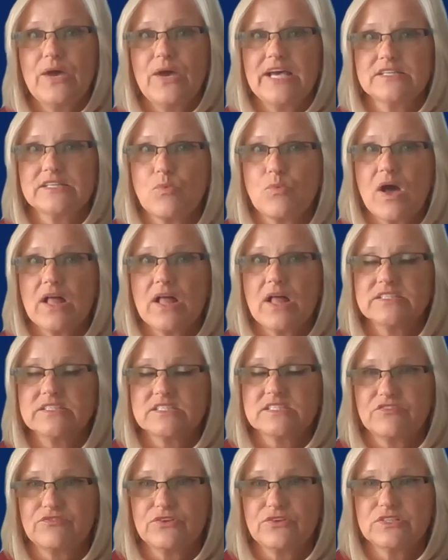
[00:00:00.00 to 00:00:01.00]
as well as
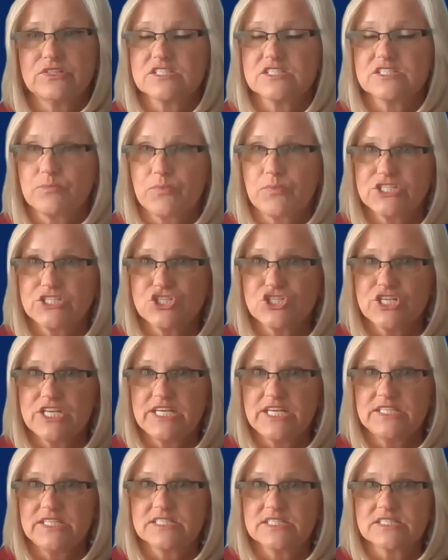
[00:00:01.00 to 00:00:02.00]
different
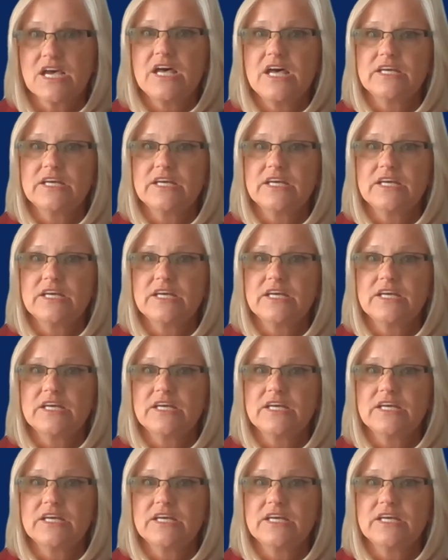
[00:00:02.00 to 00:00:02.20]
spreadsheets